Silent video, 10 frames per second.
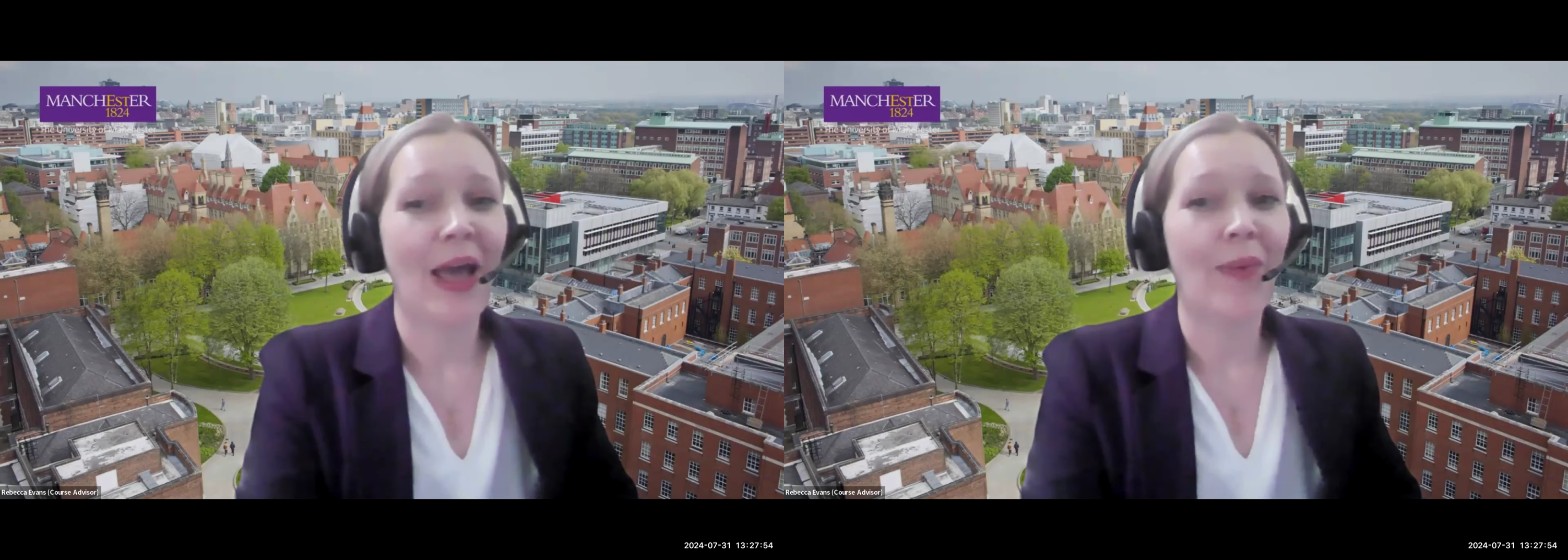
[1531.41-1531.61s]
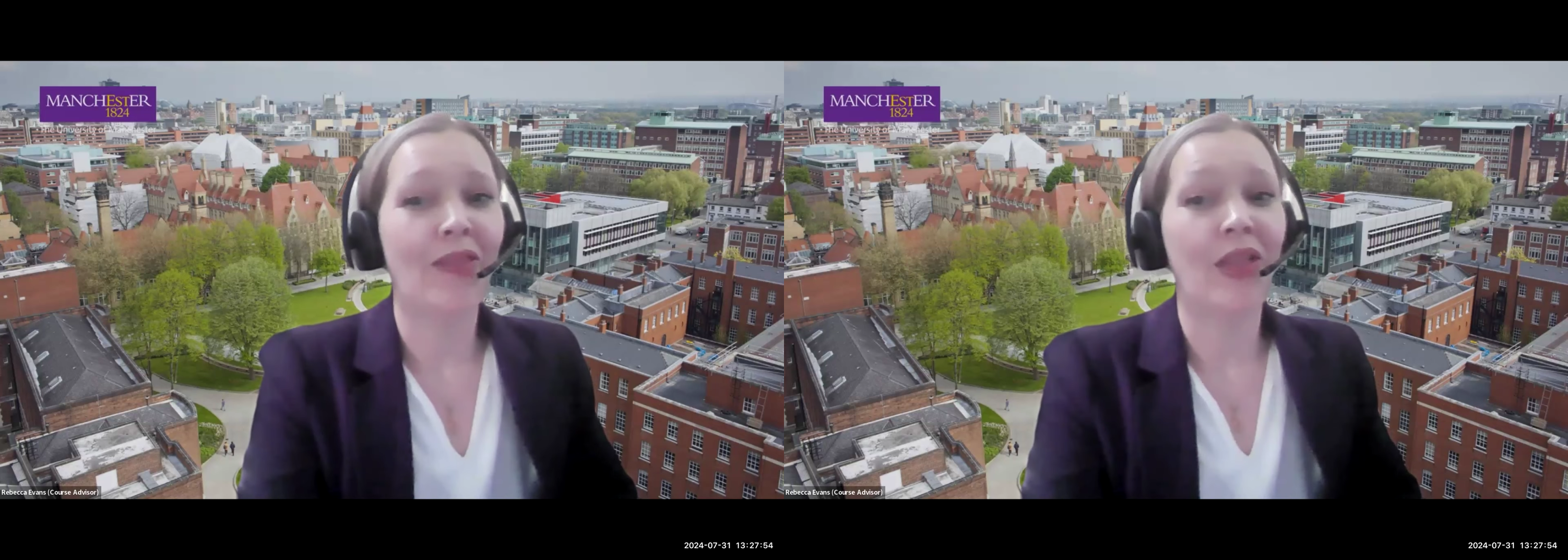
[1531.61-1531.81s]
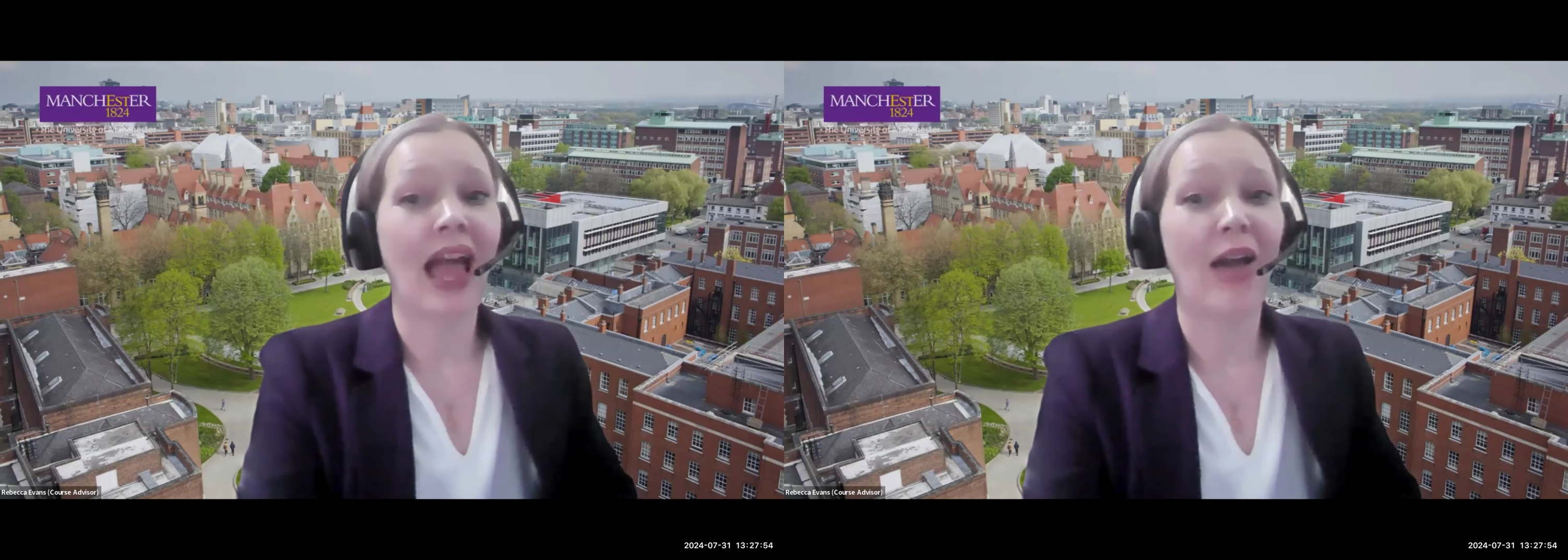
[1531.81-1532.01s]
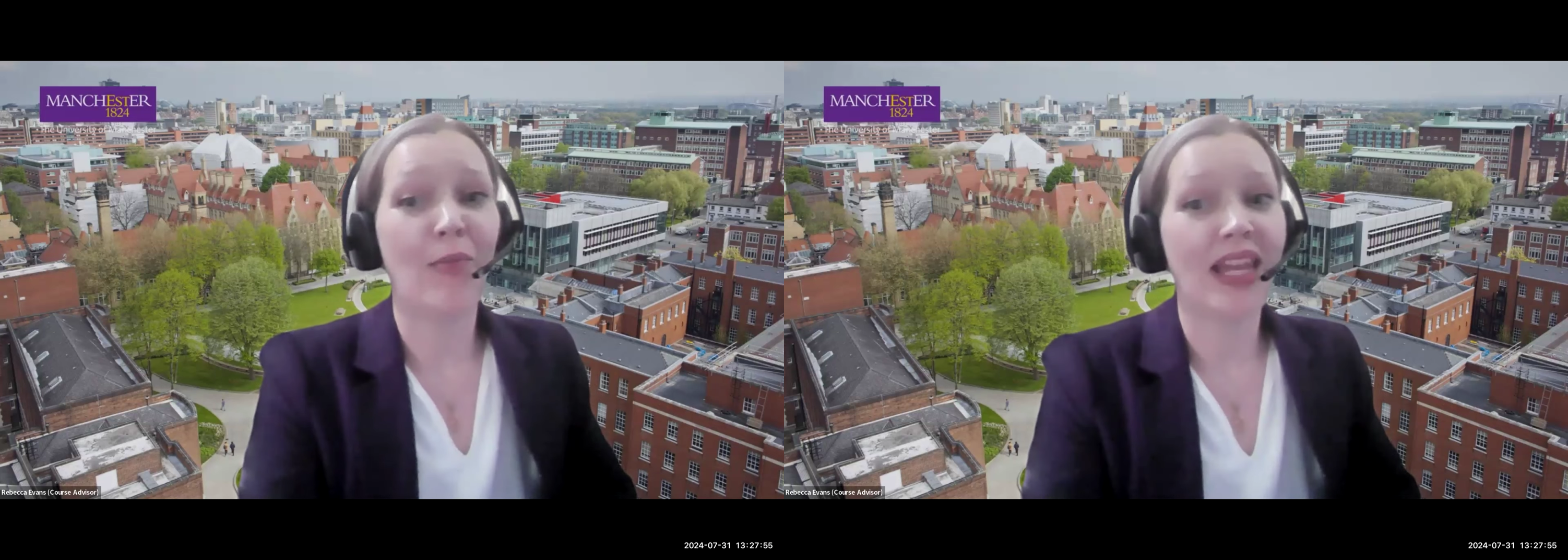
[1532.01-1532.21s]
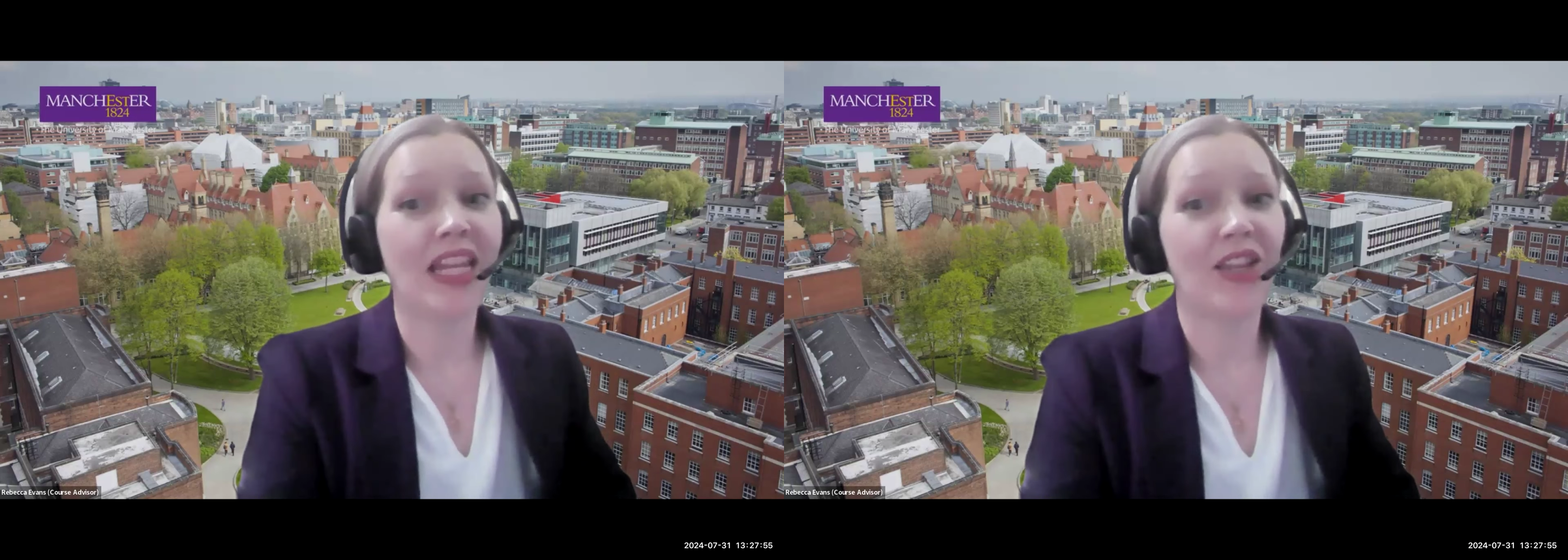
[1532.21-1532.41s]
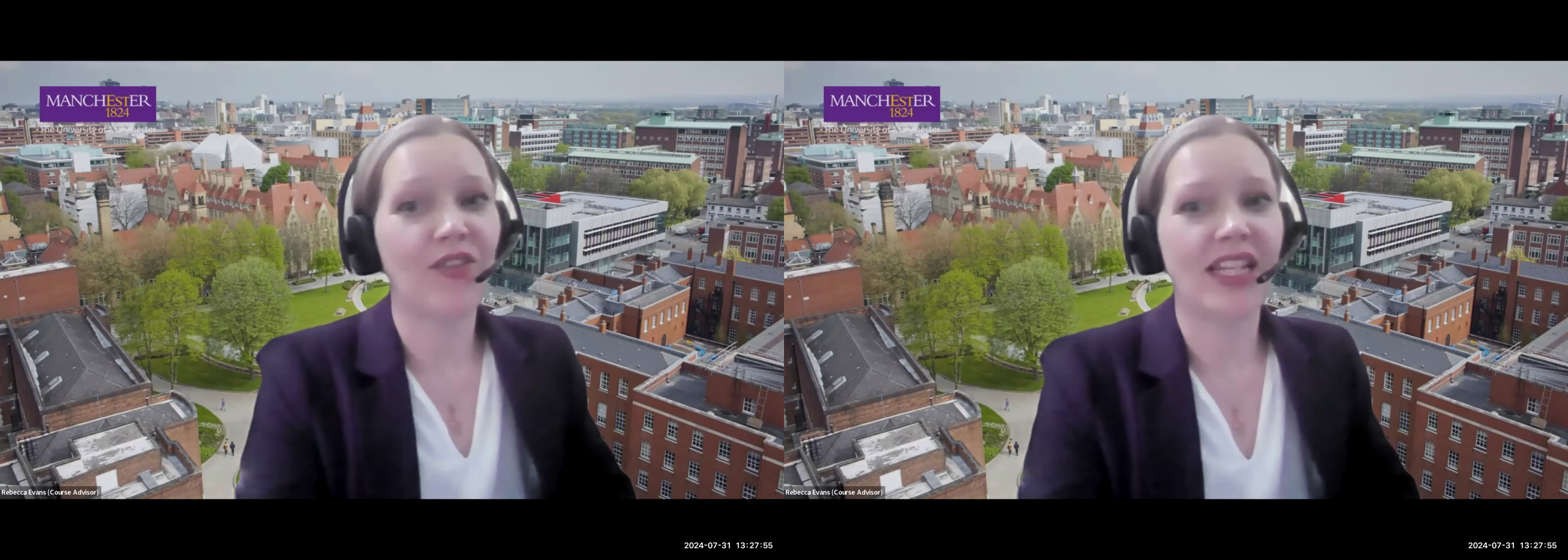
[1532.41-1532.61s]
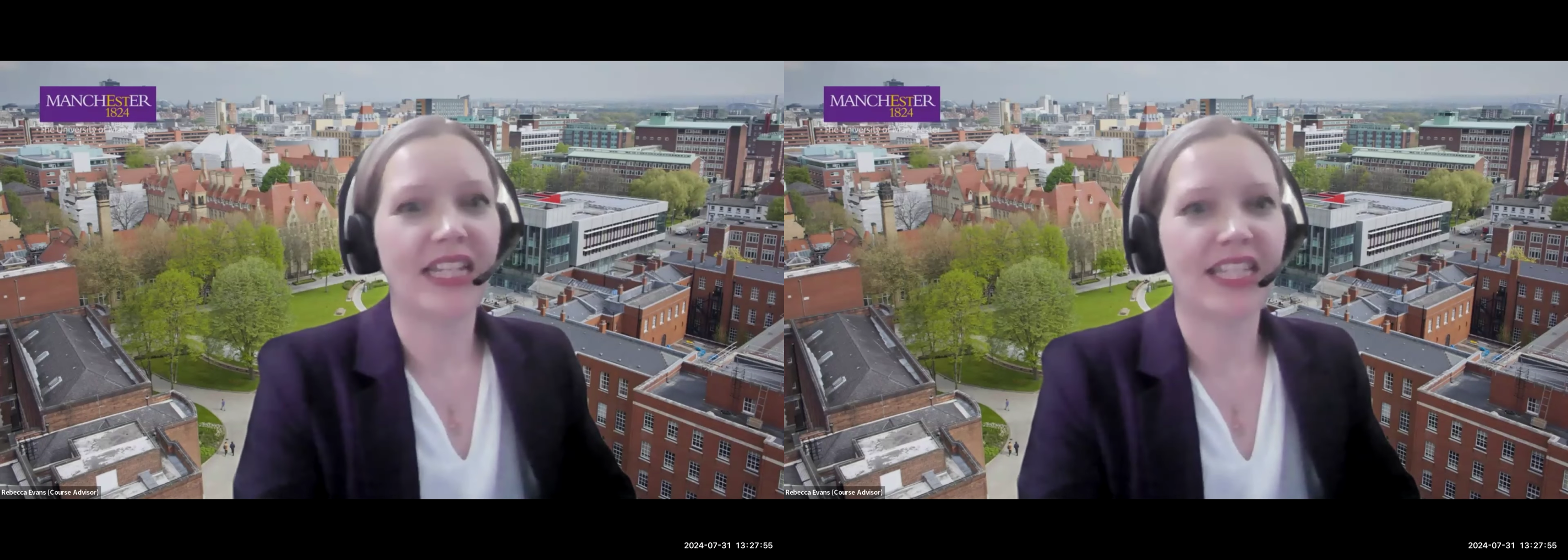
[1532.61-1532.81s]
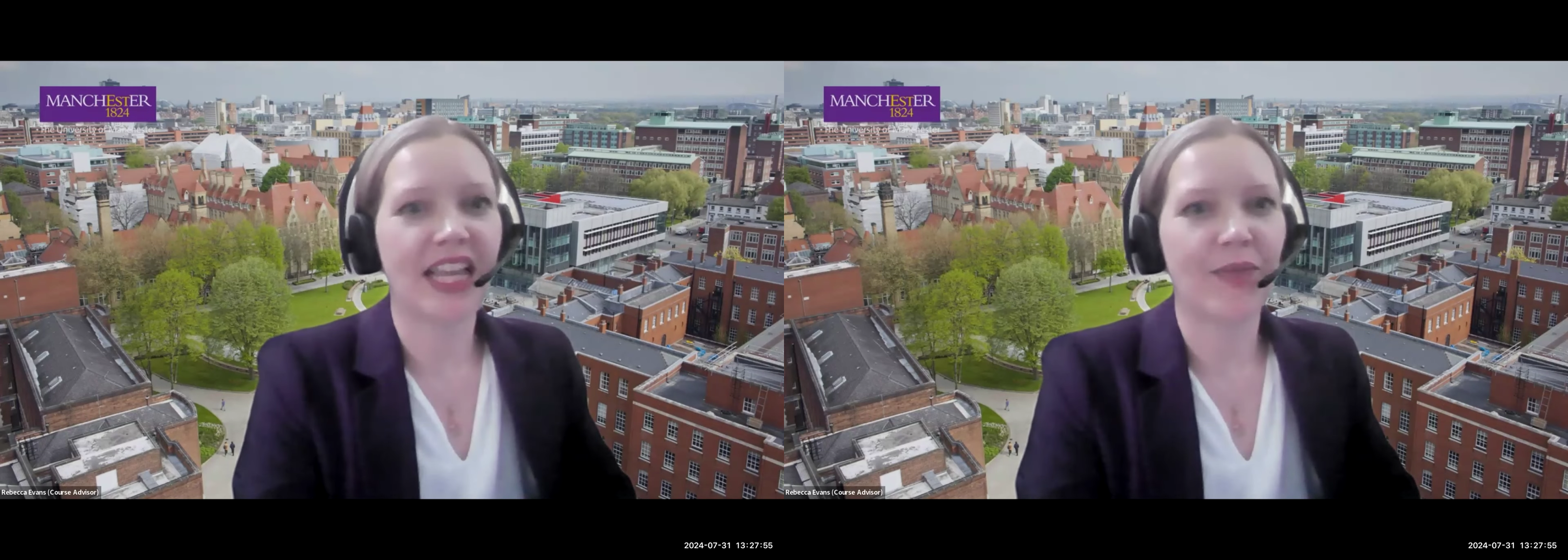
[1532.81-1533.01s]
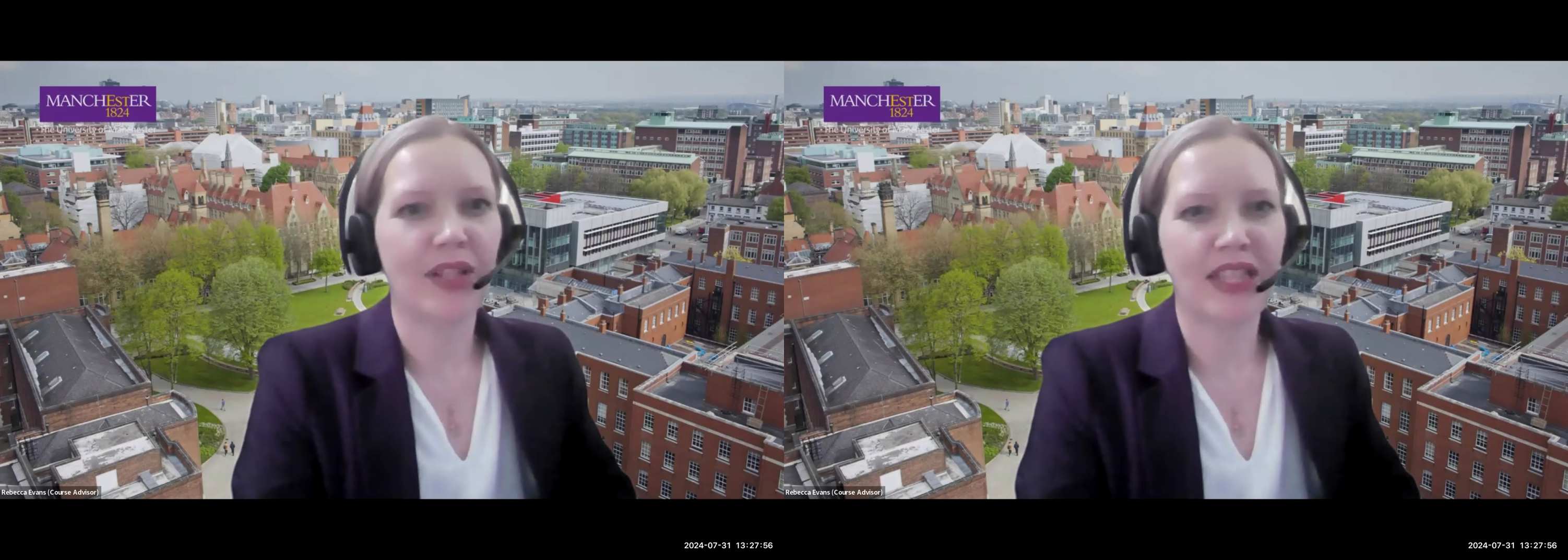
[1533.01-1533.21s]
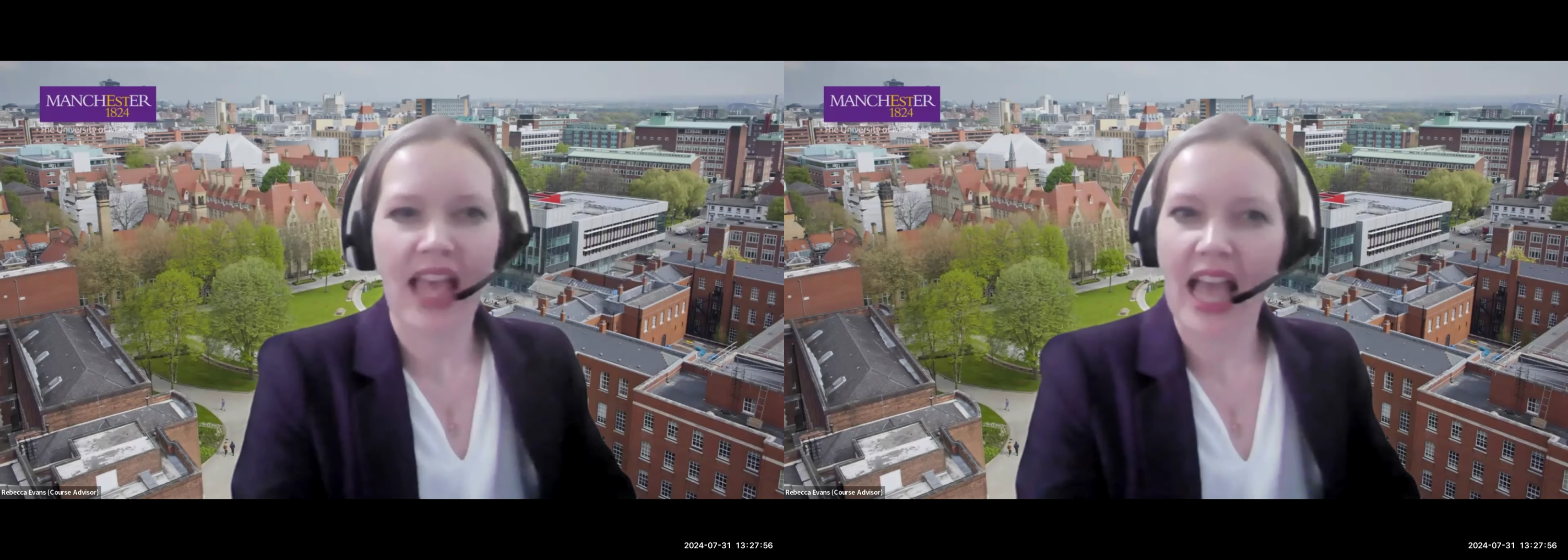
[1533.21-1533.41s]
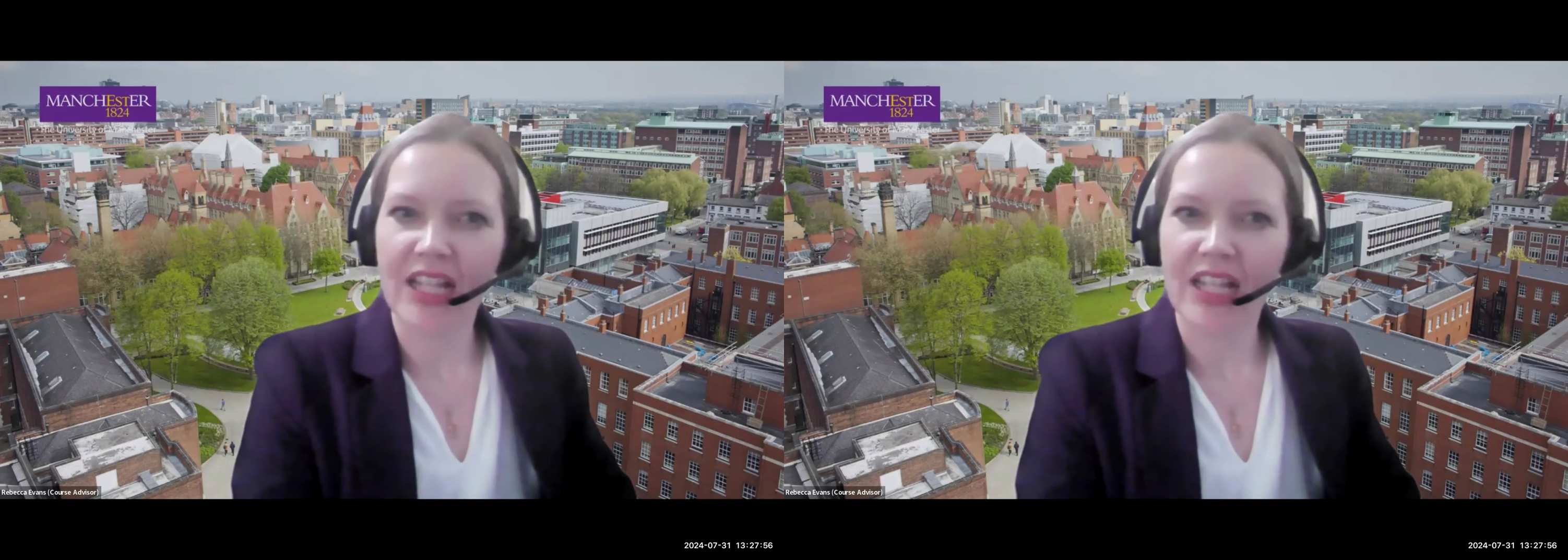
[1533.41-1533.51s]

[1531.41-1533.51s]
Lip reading: about how many graded assignments.